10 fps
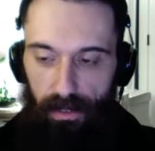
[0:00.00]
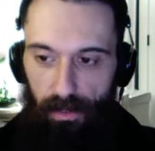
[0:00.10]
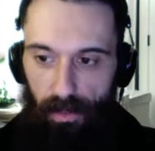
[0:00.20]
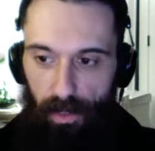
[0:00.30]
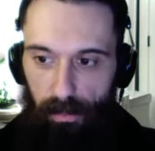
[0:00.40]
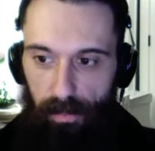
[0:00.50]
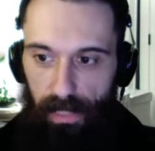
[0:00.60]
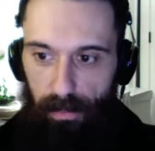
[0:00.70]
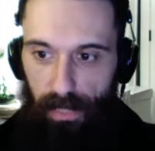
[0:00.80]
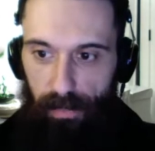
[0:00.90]
a
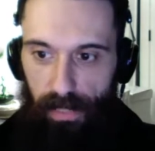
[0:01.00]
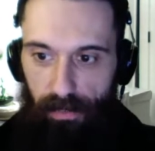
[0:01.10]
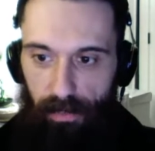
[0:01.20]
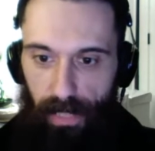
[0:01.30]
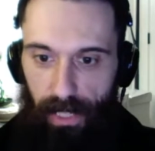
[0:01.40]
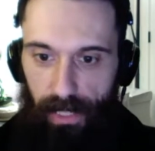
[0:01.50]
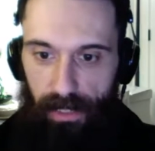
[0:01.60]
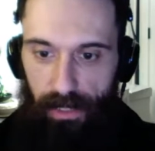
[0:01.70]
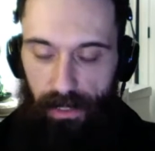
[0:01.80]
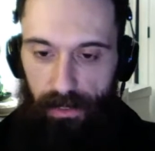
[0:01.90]
big pet peeve of mine
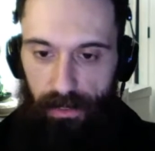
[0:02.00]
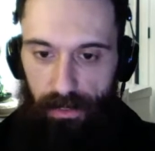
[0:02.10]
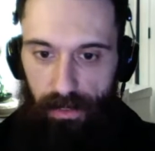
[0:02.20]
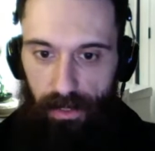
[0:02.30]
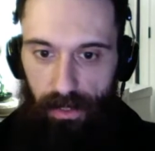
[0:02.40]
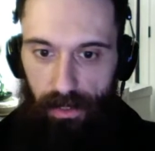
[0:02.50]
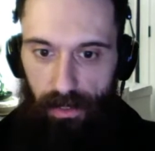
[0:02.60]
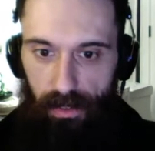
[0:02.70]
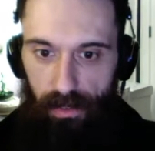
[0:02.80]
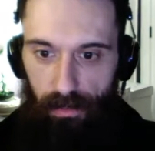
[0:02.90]
is
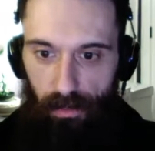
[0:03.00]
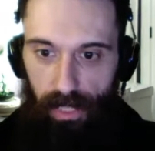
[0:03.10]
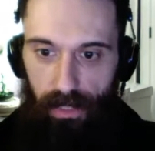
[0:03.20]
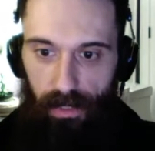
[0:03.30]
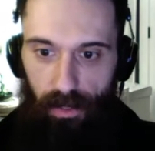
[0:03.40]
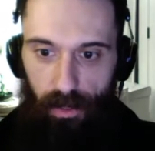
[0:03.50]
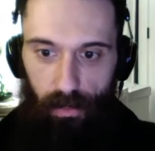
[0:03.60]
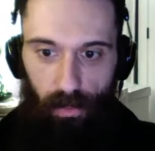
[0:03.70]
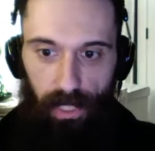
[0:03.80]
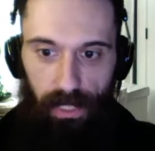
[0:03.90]
writers who
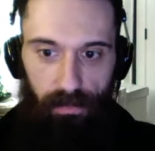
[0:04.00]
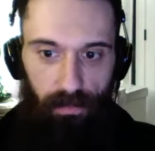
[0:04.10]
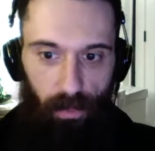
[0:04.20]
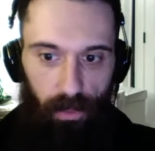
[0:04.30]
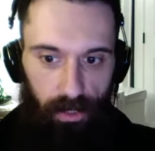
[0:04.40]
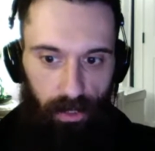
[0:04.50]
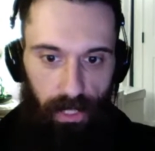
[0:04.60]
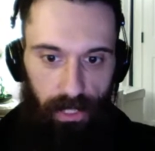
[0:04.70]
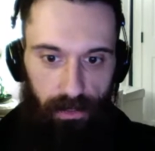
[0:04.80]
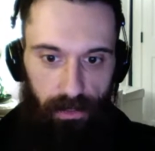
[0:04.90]
write for
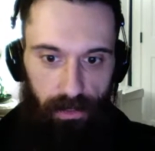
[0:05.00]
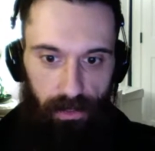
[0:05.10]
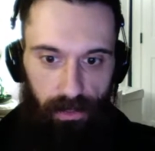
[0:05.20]
trades.